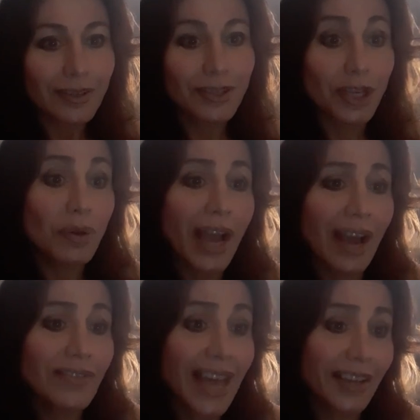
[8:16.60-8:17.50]
do you
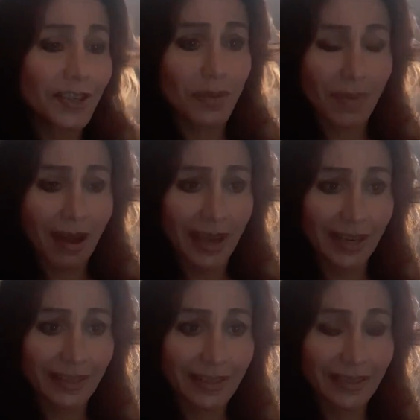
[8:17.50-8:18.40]
have that in your
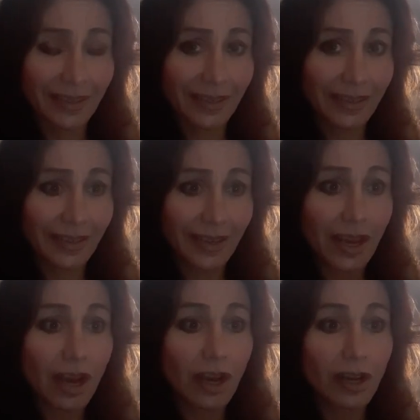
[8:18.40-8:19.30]
mind?
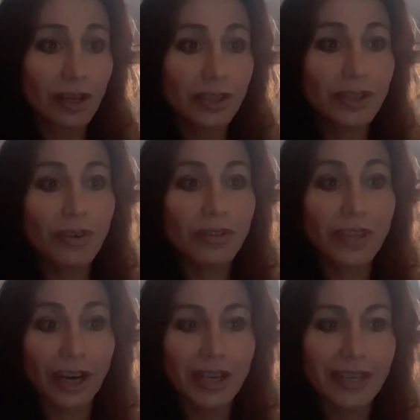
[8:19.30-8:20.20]
So
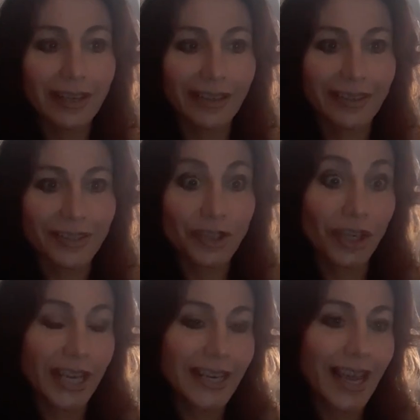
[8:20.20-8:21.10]
there he is,
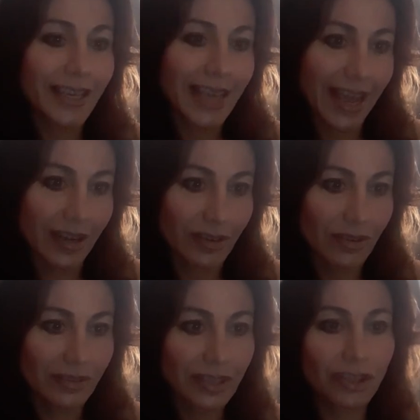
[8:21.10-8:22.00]
looking at
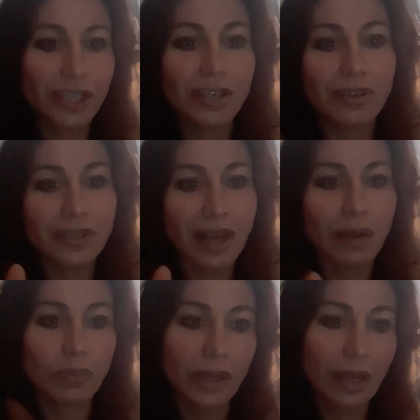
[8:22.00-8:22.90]
candles, and she goes
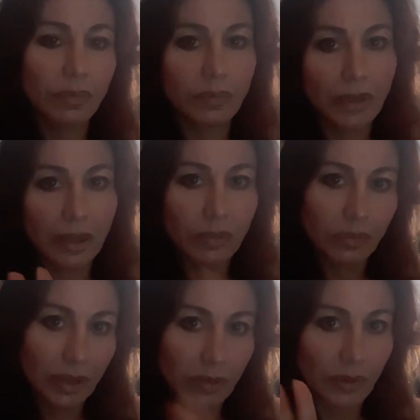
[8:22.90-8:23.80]
on, blah, blah, blah, blah,
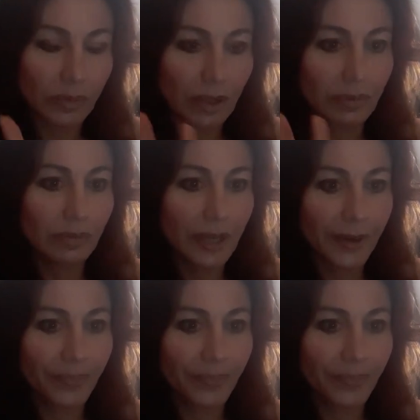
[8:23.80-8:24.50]
blah, blah, blah, blah, blah.